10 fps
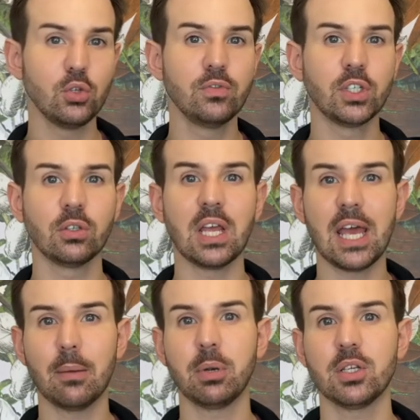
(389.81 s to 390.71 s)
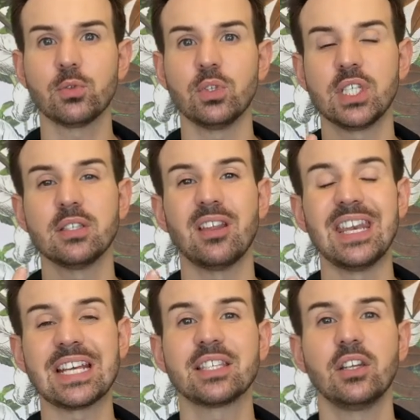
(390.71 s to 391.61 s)
Uvinol A+, which is an
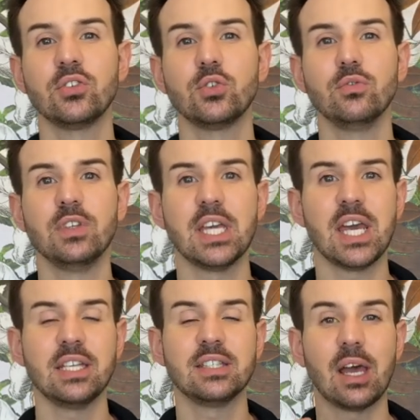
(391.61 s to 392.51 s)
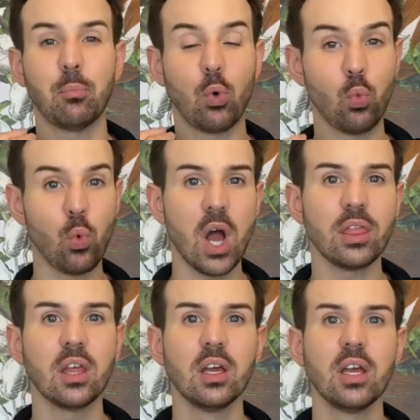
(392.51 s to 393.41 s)
excellent UVA type
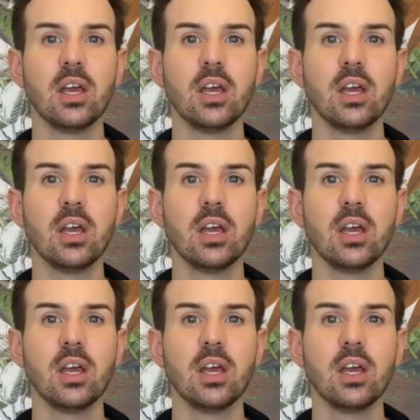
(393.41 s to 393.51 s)
1